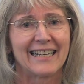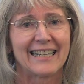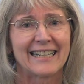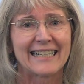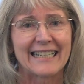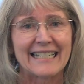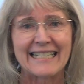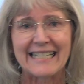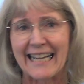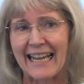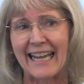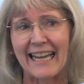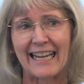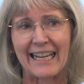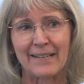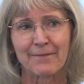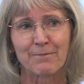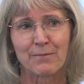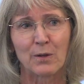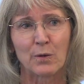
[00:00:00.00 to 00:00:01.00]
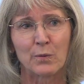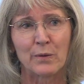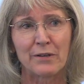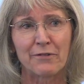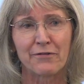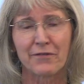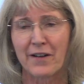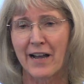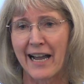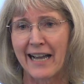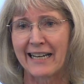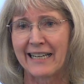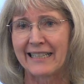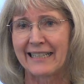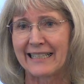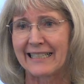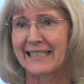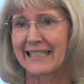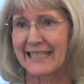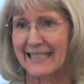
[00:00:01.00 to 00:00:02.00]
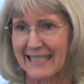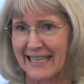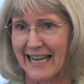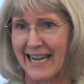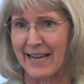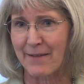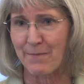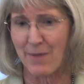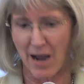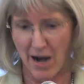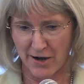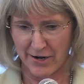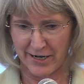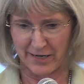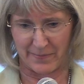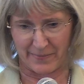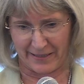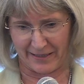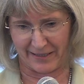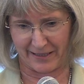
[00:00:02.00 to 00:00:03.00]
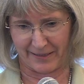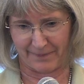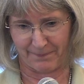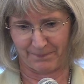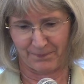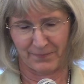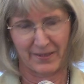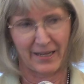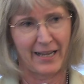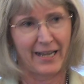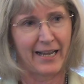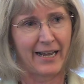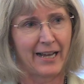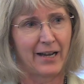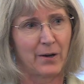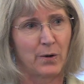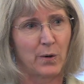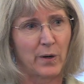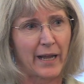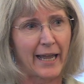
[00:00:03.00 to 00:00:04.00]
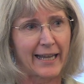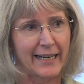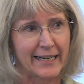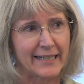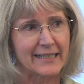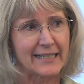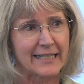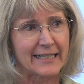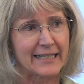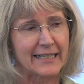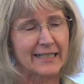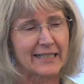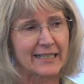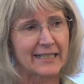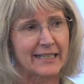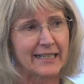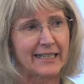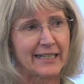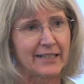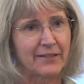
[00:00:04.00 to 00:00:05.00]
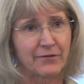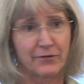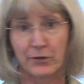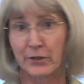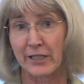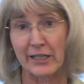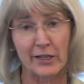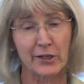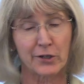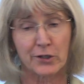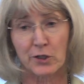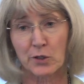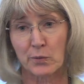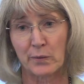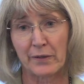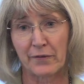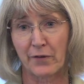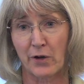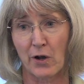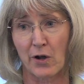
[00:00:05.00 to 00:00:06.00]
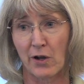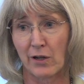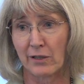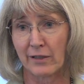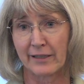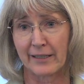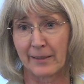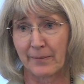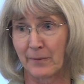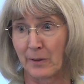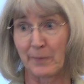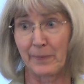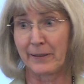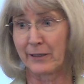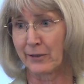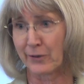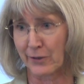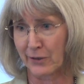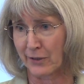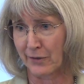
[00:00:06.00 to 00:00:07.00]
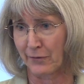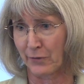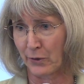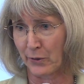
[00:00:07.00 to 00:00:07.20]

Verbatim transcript: today, we find these same arguments. At NCSE, for years, we've called them the pillars of